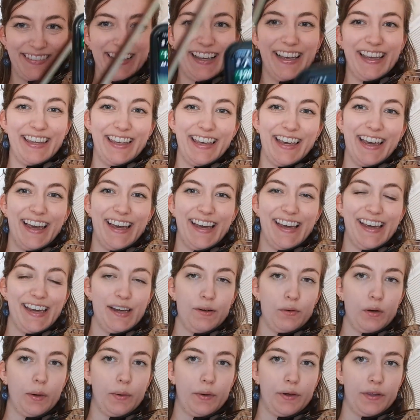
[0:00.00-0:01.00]
Yay,
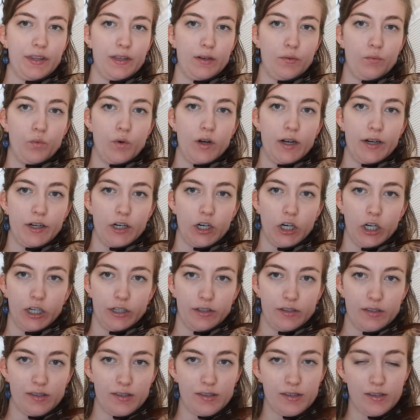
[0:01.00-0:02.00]
we're within 1
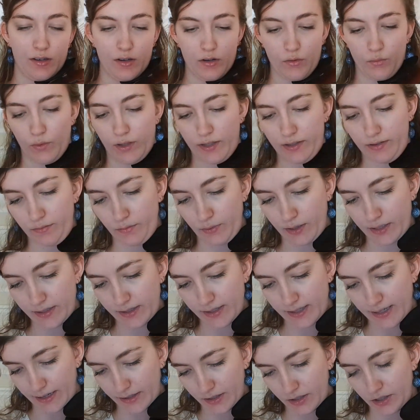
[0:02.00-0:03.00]
hertz, one
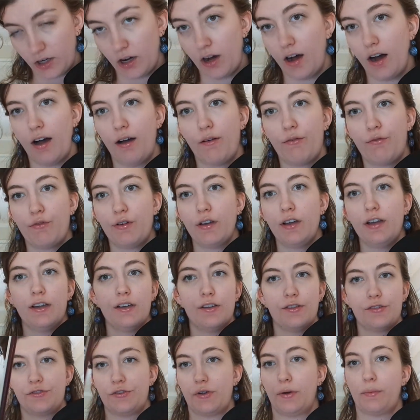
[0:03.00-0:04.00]
cent off,
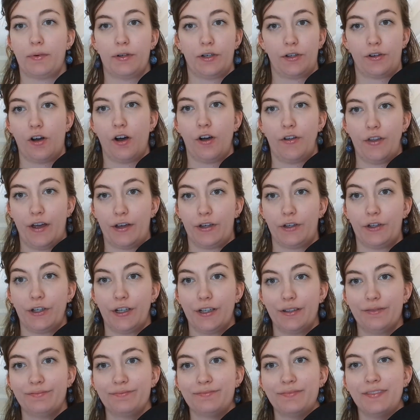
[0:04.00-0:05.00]
so I'm going to call that
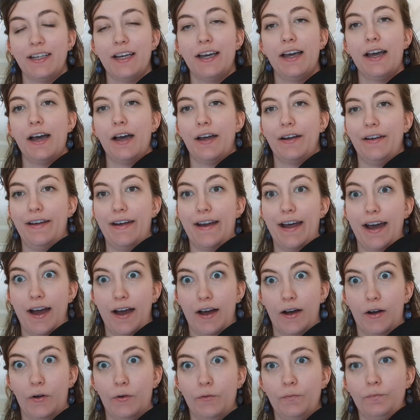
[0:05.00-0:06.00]
good.
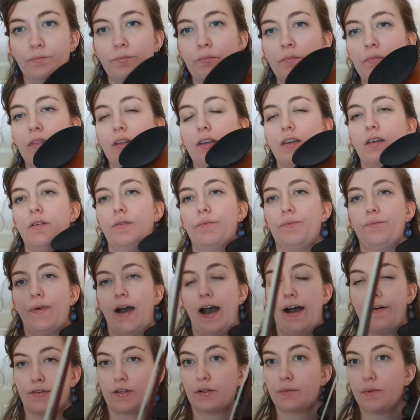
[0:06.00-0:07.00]
Now,
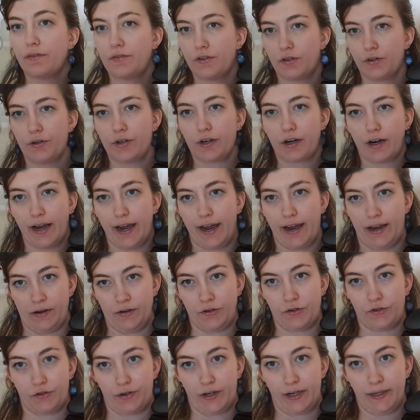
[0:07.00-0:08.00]
after we've tuned our A
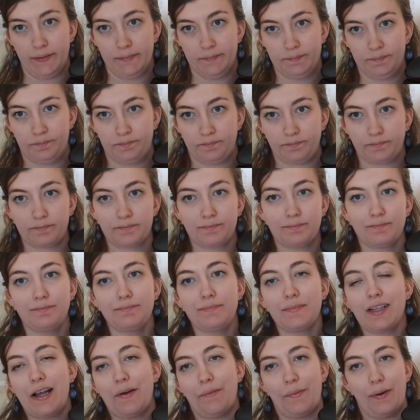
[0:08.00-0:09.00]
string,
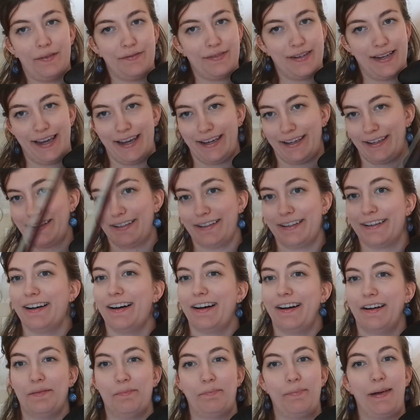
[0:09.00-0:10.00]
and we've taken
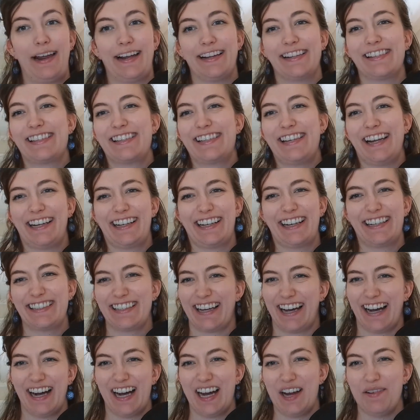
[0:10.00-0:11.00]
a painstaking
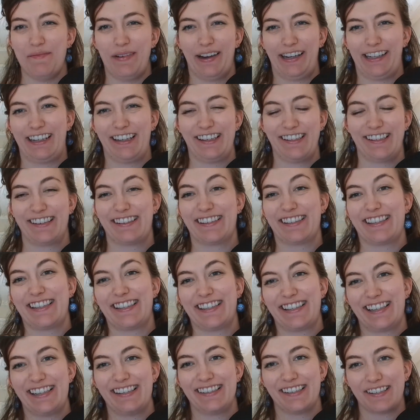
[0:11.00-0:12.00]
time making sure it's as
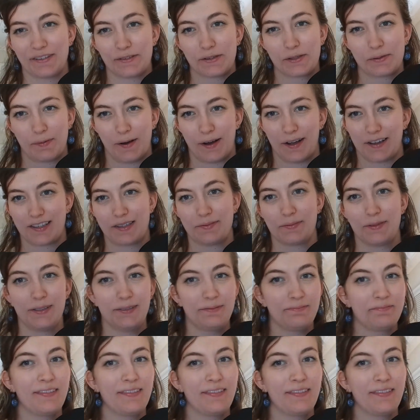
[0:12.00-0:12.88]
in tune as possible,